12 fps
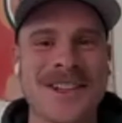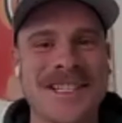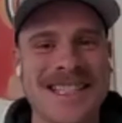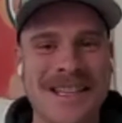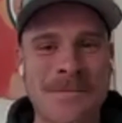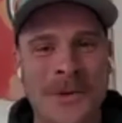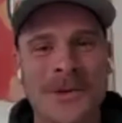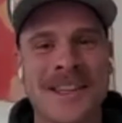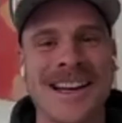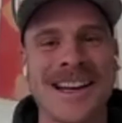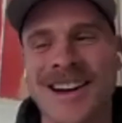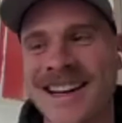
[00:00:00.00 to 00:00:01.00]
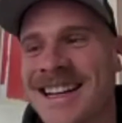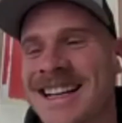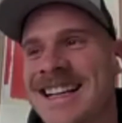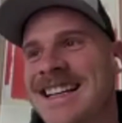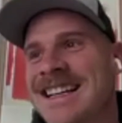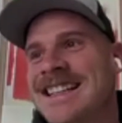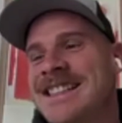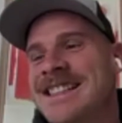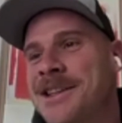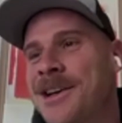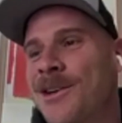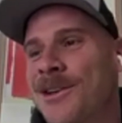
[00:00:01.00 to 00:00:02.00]
simple thing, right?
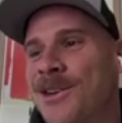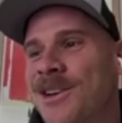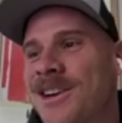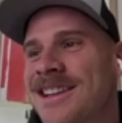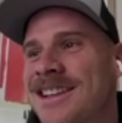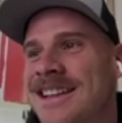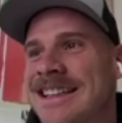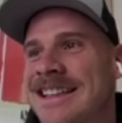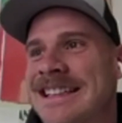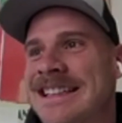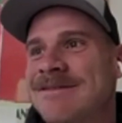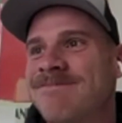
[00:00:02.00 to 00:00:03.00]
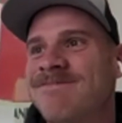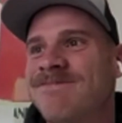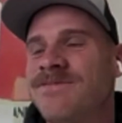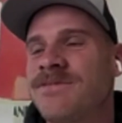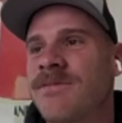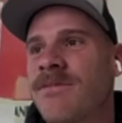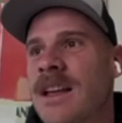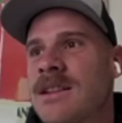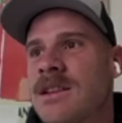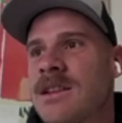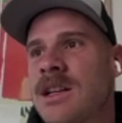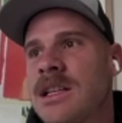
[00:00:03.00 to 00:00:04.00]
So
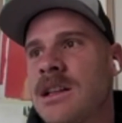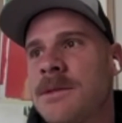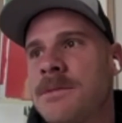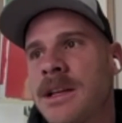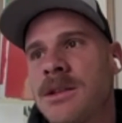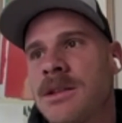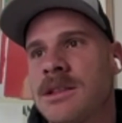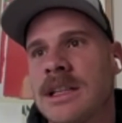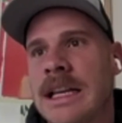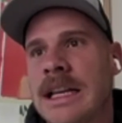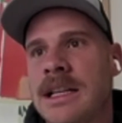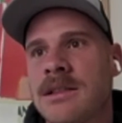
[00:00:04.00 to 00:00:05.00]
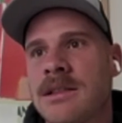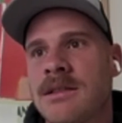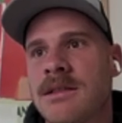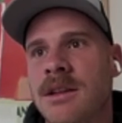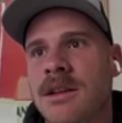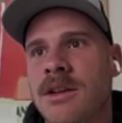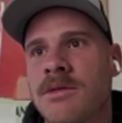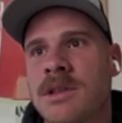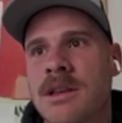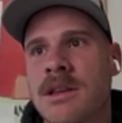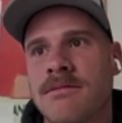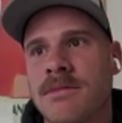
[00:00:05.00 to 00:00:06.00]
so I tell them like, look, it's
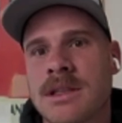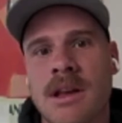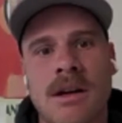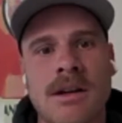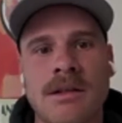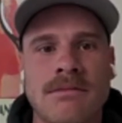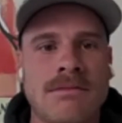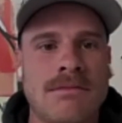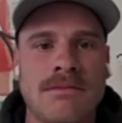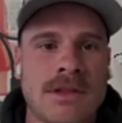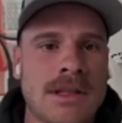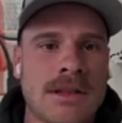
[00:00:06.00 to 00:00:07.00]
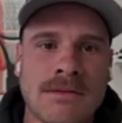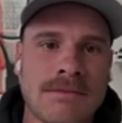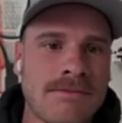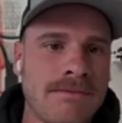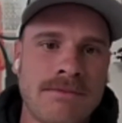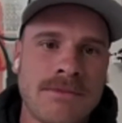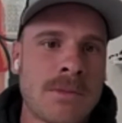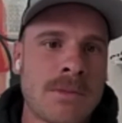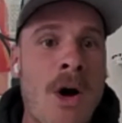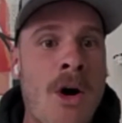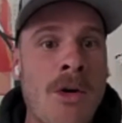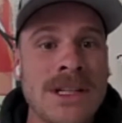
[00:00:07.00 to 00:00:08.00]
start
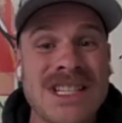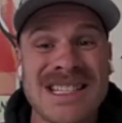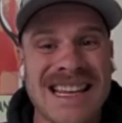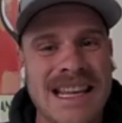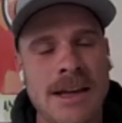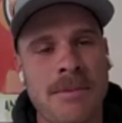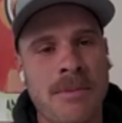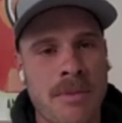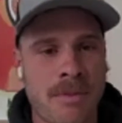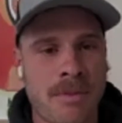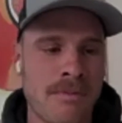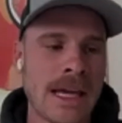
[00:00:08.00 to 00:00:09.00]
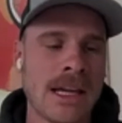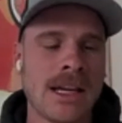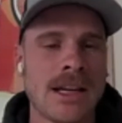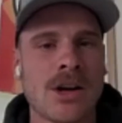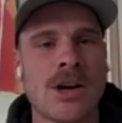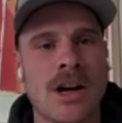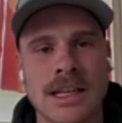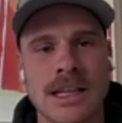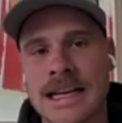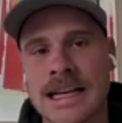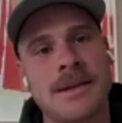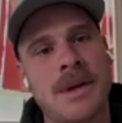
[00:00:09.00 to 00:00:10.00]
small, but just keep making the content.
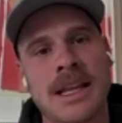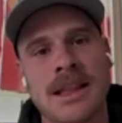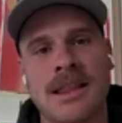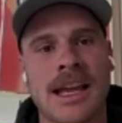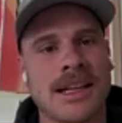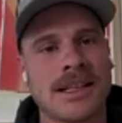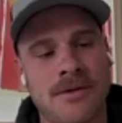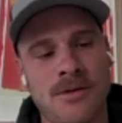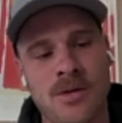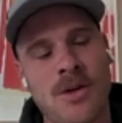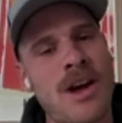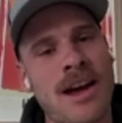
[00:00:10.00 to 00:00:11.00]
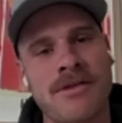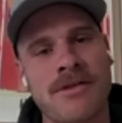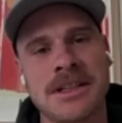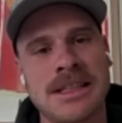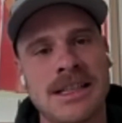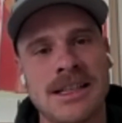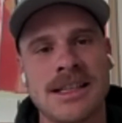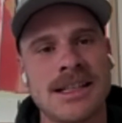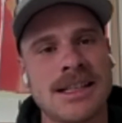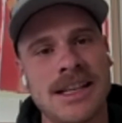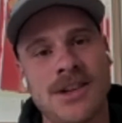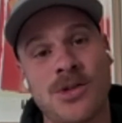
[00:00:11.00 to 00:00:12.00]
That's the main thing. It's like if you don't have
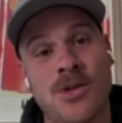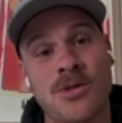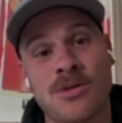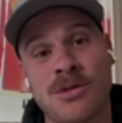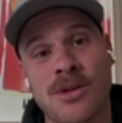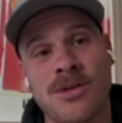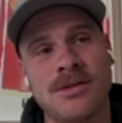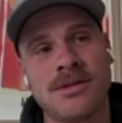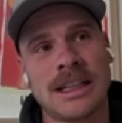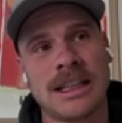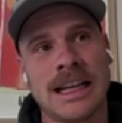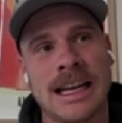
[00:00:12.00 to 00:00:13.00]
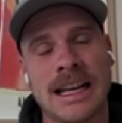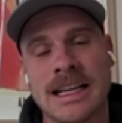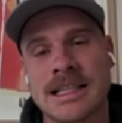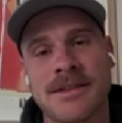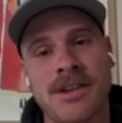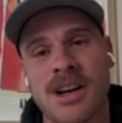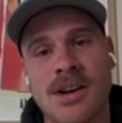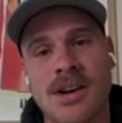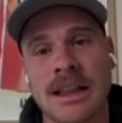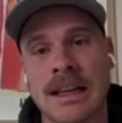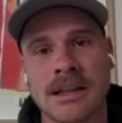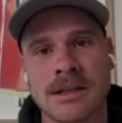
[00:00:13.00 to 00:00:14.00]
consistency, you don't grow, and it's a very
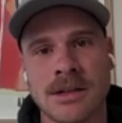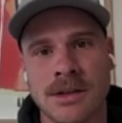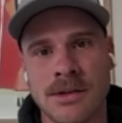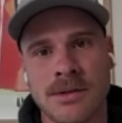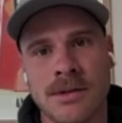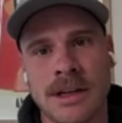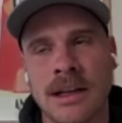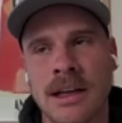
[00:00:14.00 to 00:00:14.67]
hard thing to do. And